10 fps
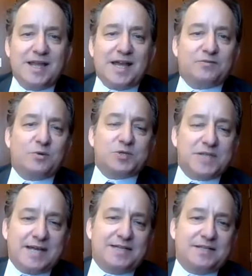And of course,
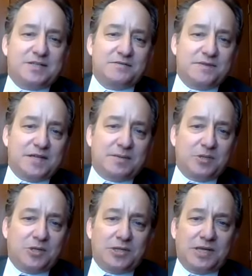that isn't
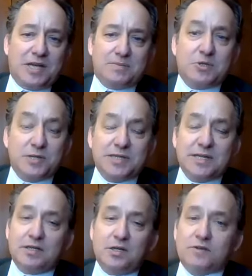available online, but you can
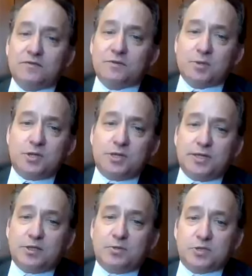get a lot from those
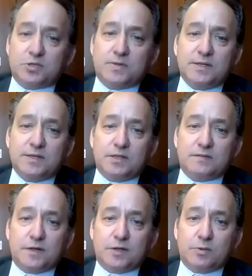online courses. So I think
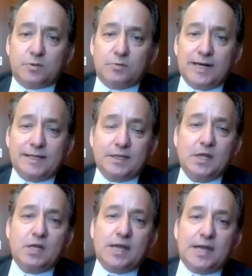they're very worthwhile.
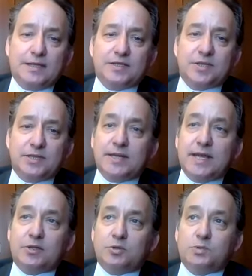At least at
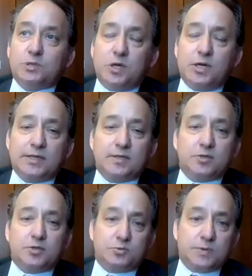Yale, you would not get a
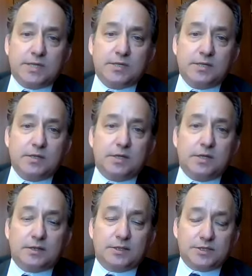degree,
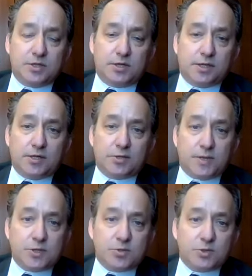at least not an
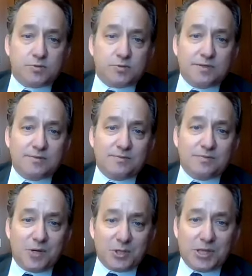undergraduate degree
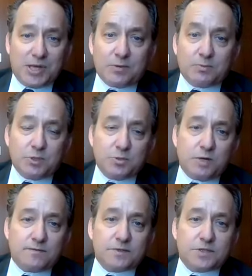online. We do
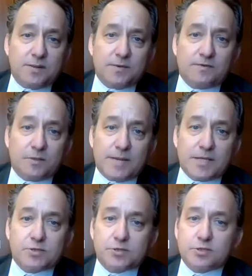offer some of our
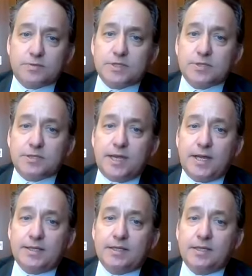master's degrees
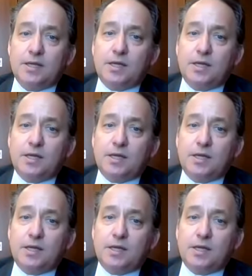online.